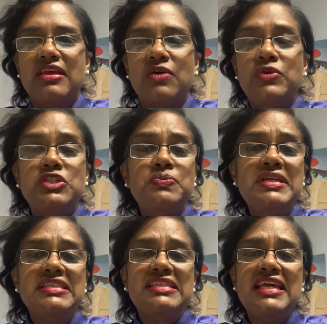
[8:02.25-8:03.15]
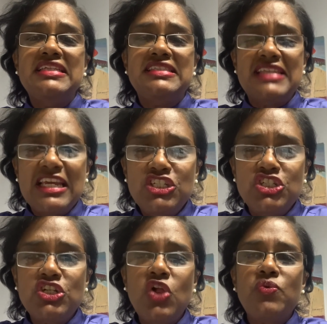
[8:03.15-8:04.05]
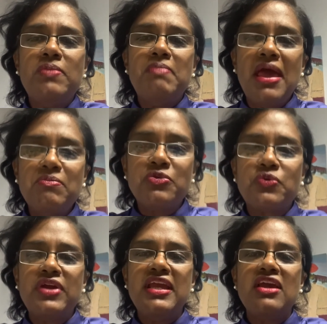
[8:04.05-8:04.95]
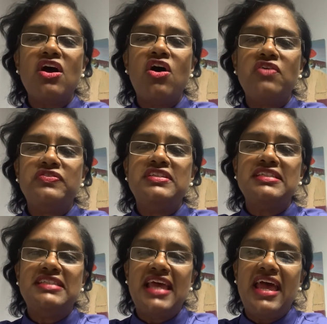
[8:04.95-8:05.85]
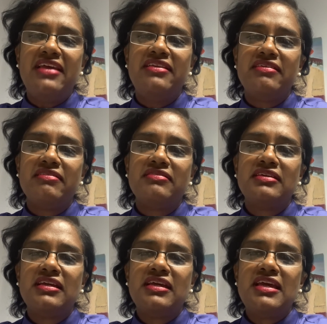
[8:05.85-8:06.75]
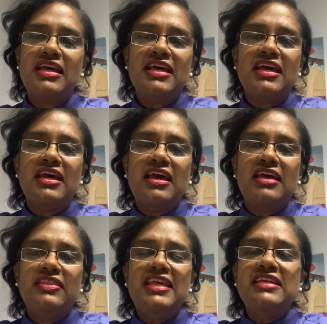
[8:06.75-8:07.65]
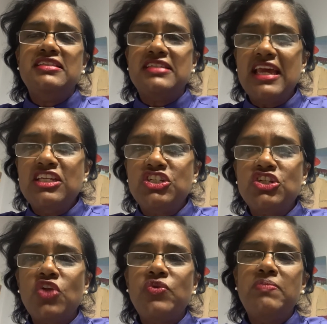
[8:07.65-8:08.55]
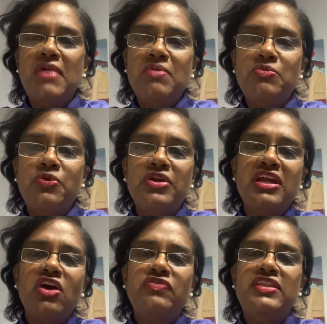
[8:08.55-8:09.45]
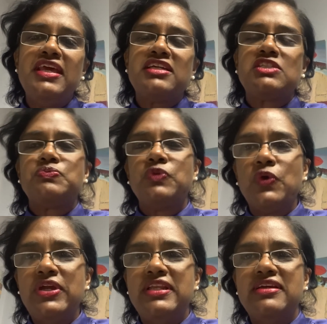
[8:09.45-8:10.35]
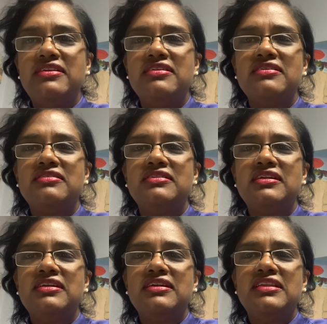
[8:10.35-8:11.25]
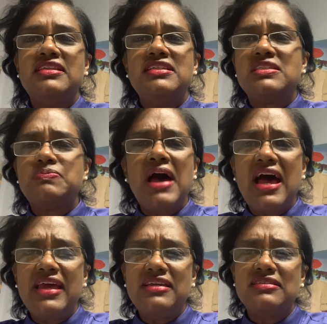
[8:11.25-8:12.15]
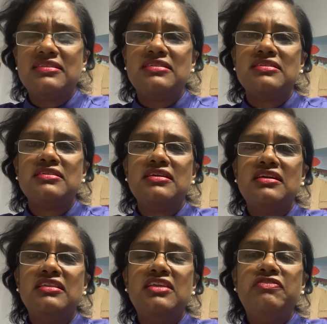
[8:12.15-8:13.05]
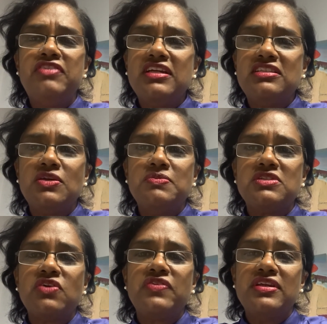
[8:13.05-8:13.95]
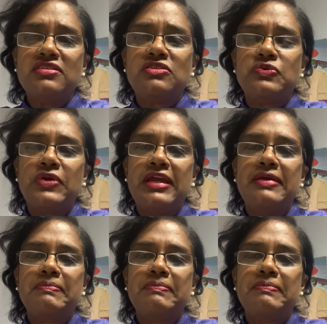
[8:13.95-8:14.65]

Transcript: which means the intentional remembering of the dead, the intentional remembering of the exploited, the despised, the victims of history.